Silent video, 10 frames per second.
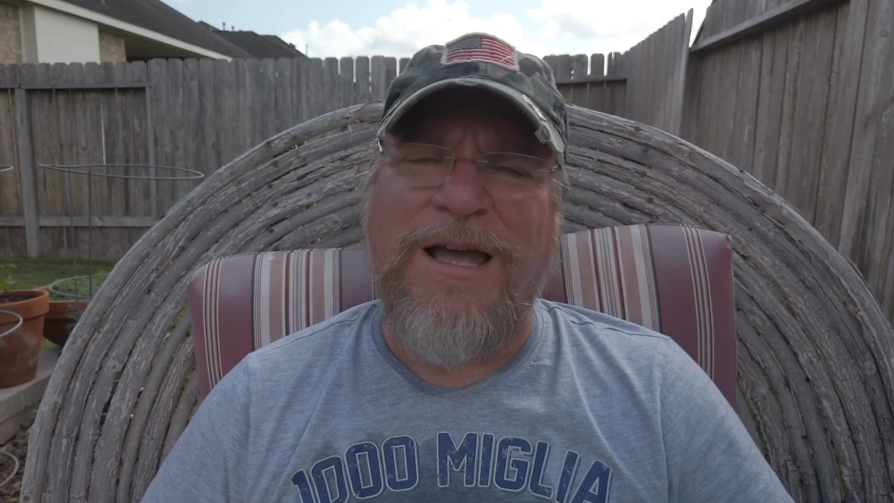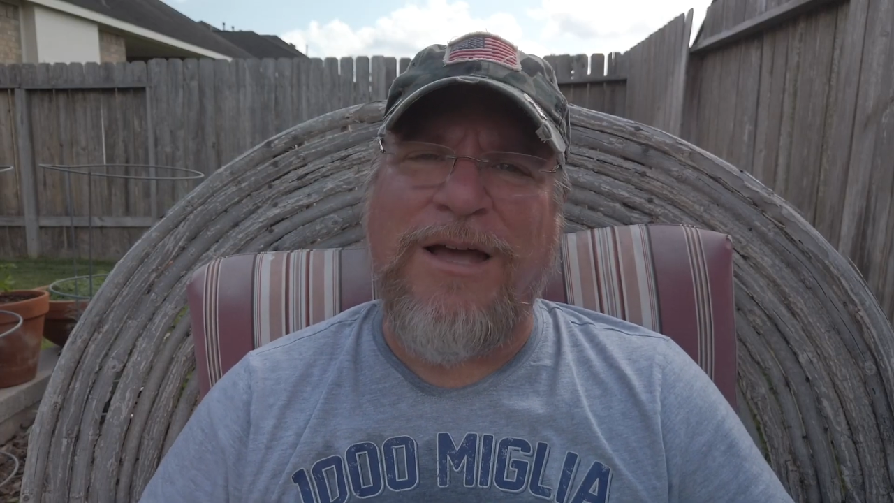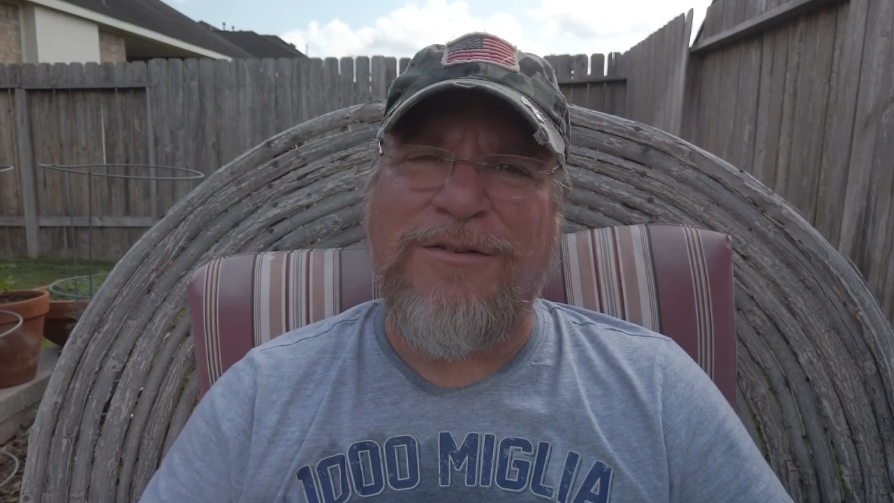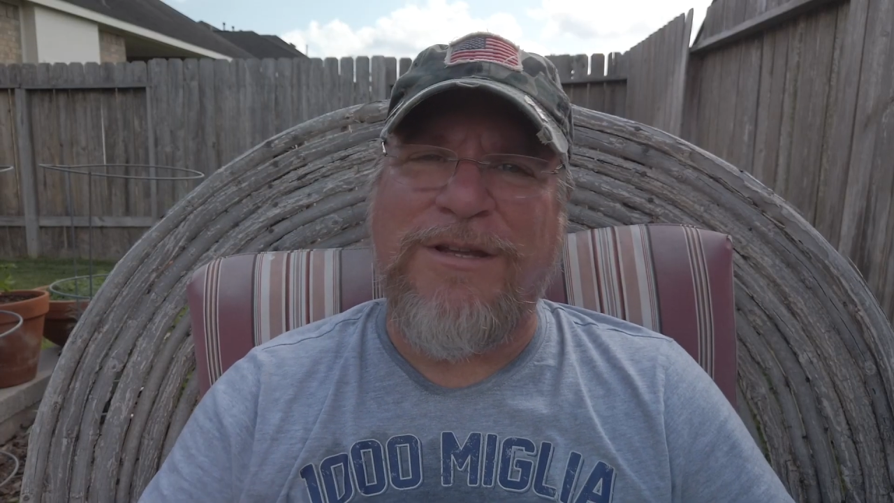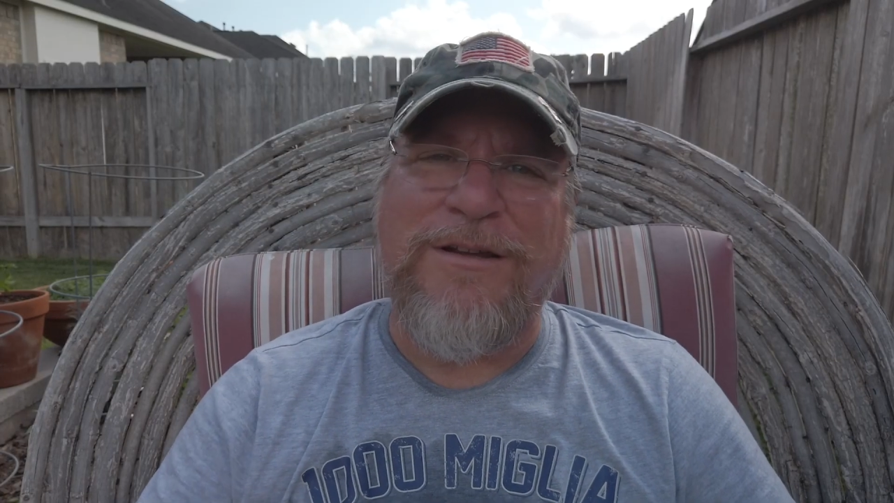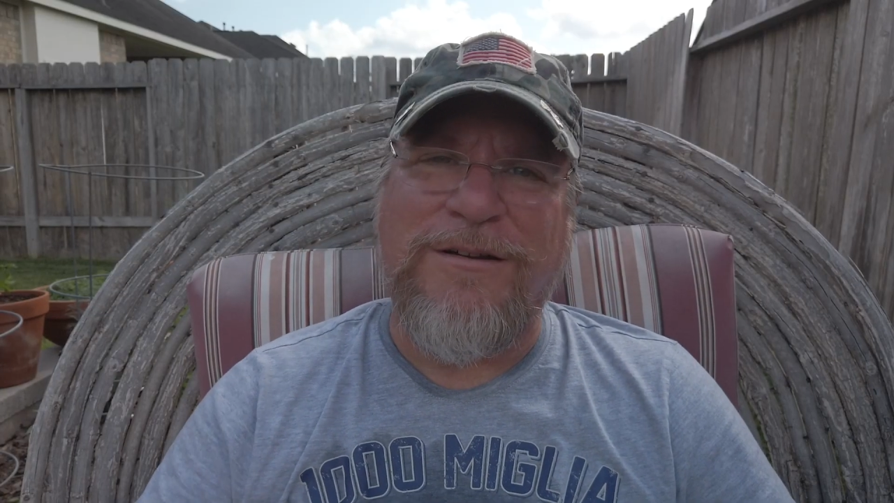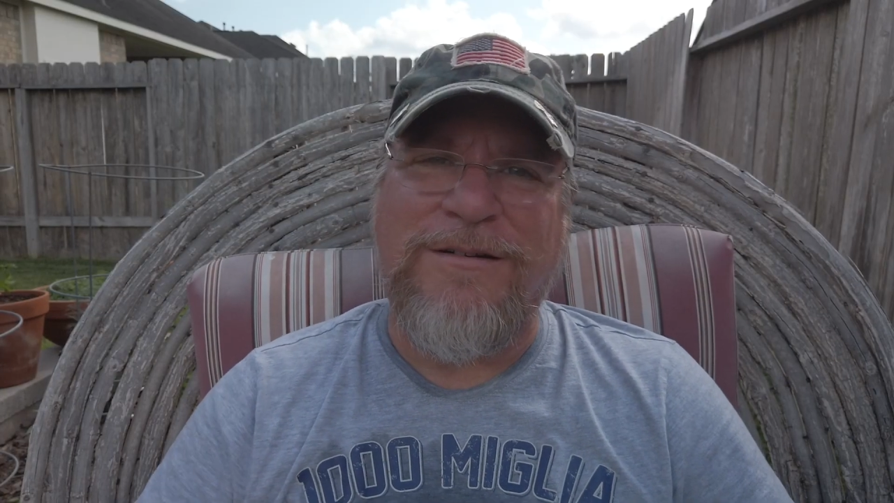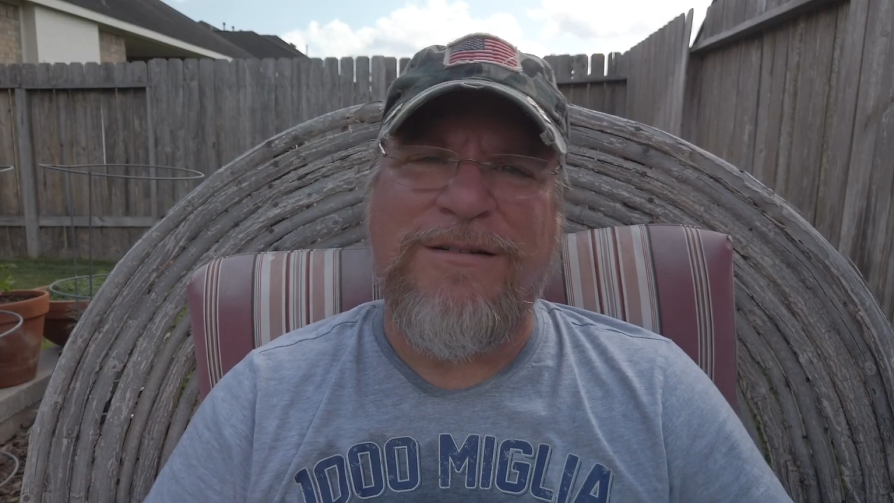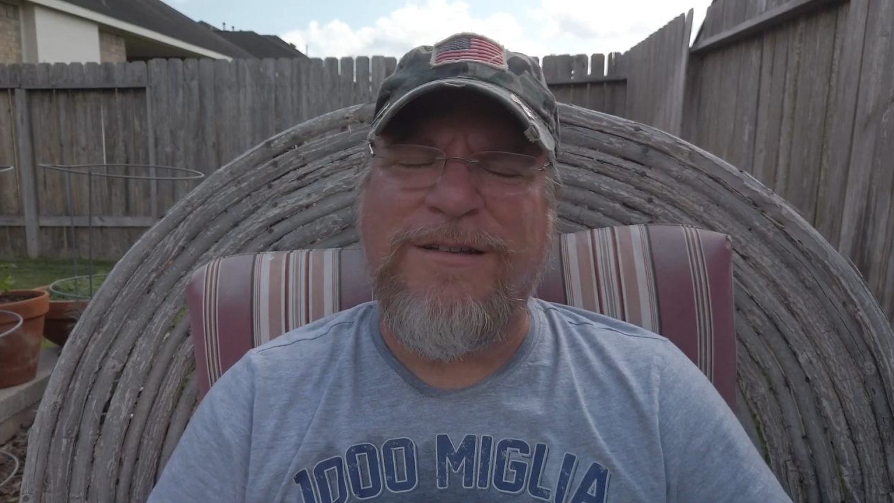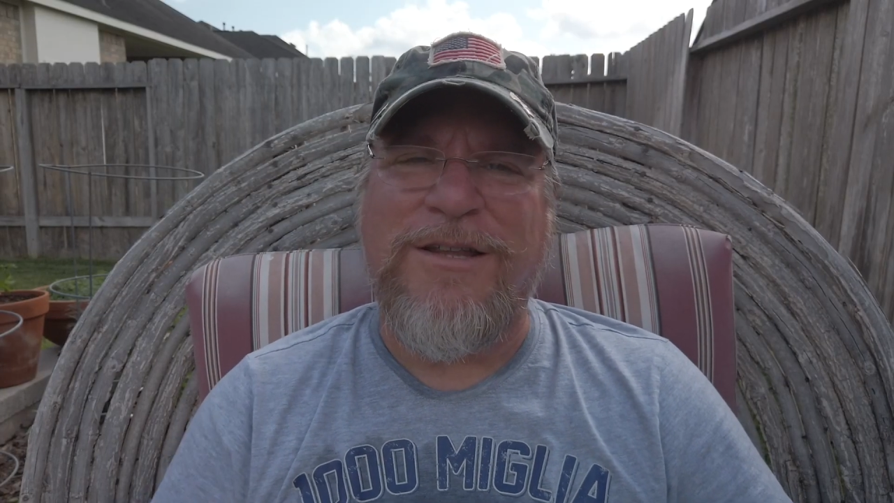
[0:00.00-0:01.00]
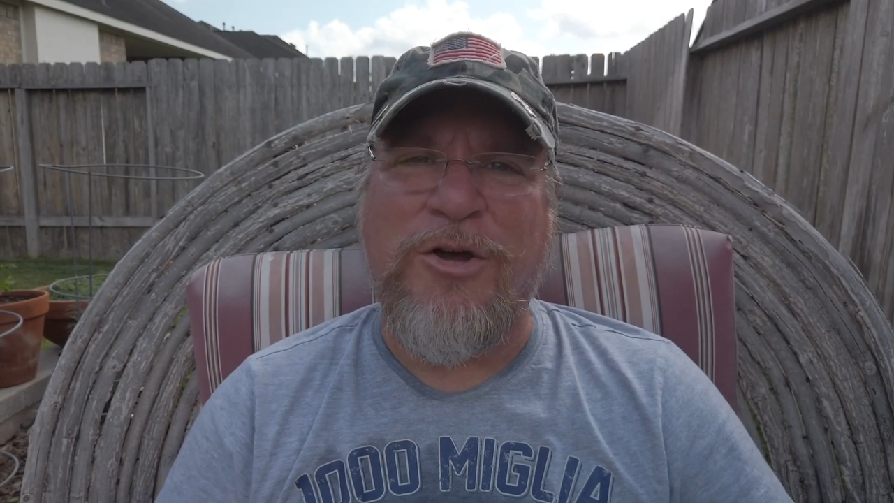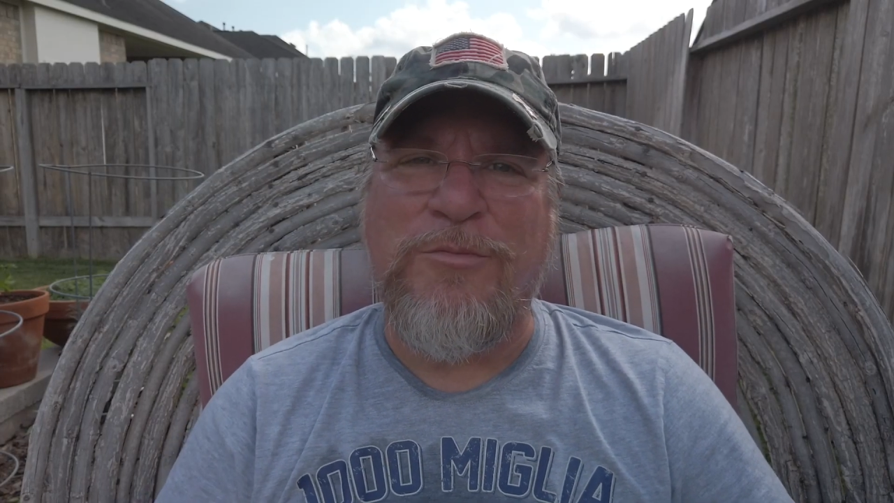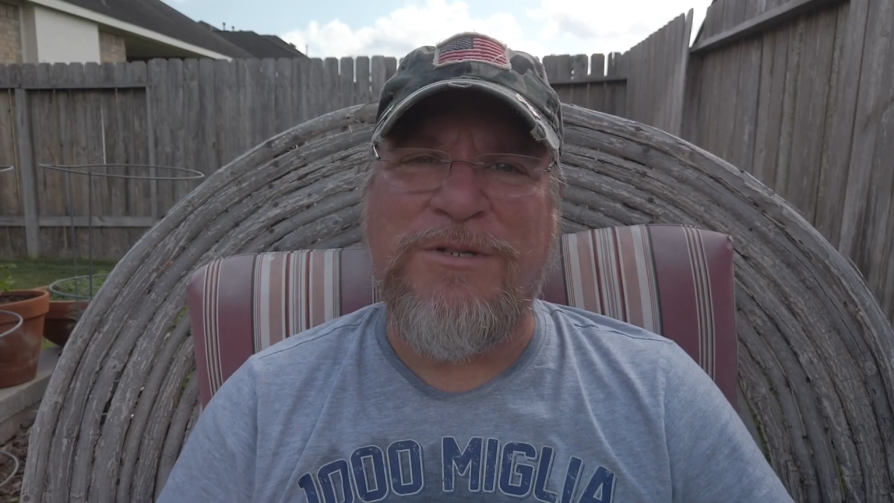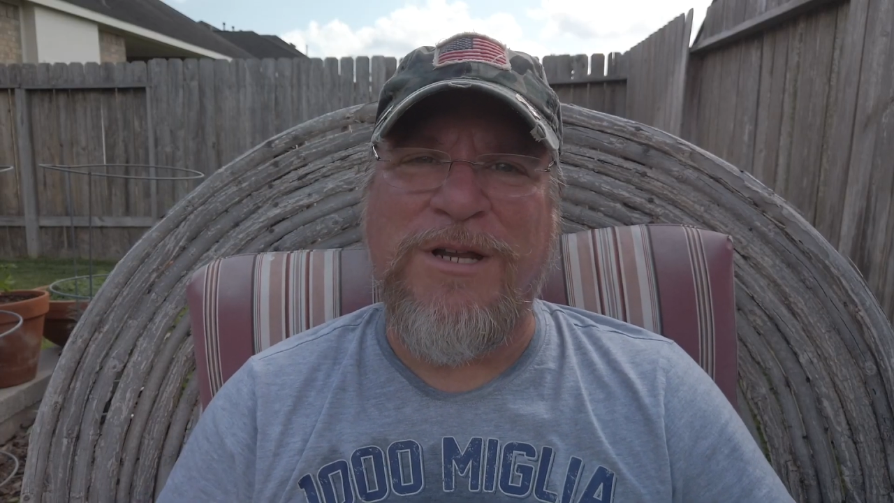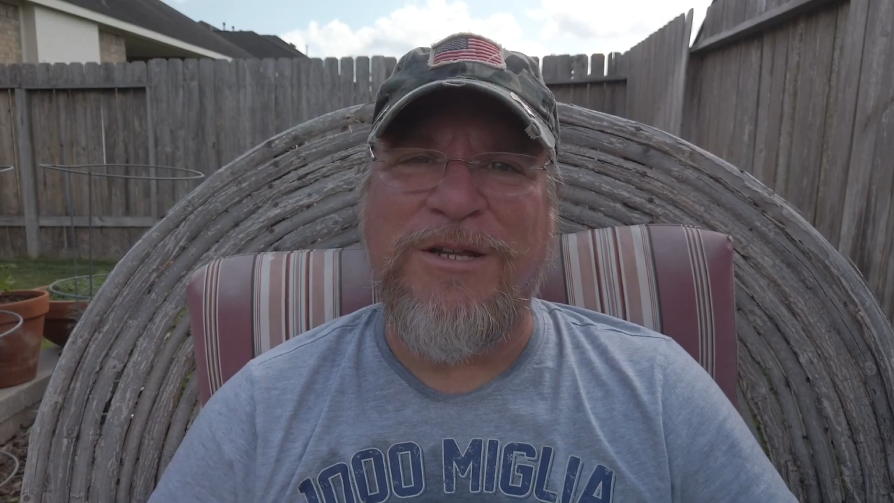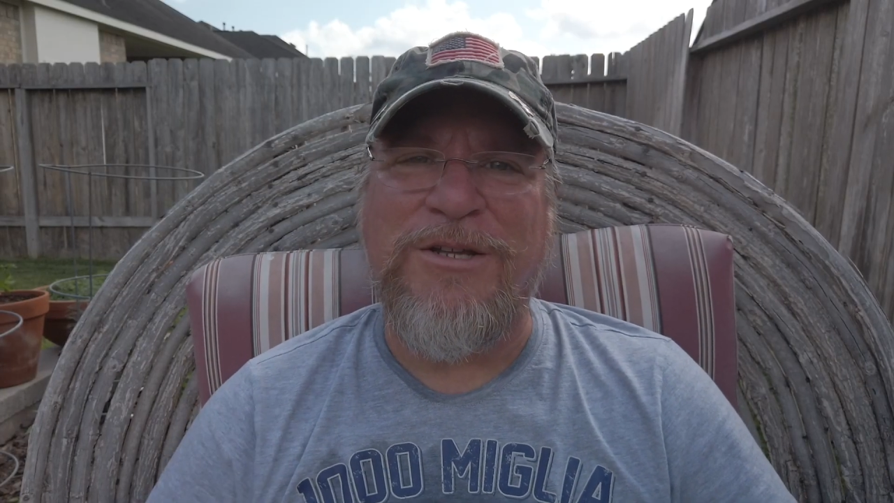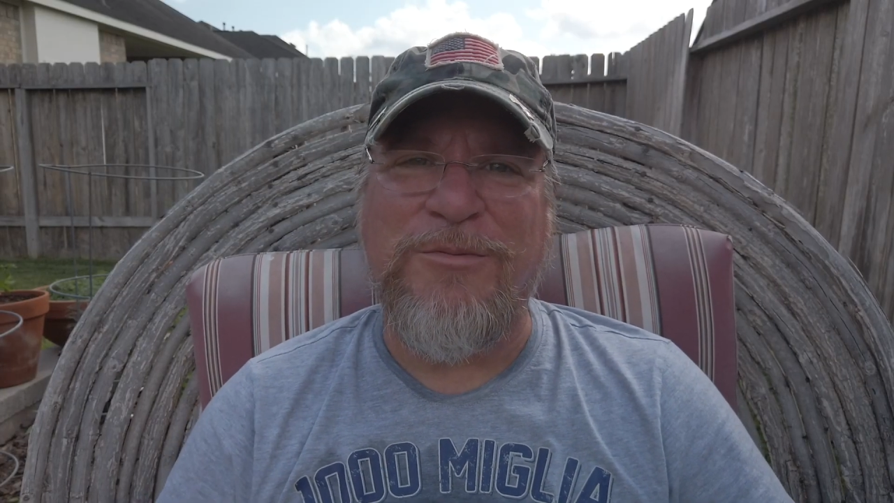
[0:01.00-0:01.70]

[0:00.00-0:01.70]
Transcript: out there in the homesteading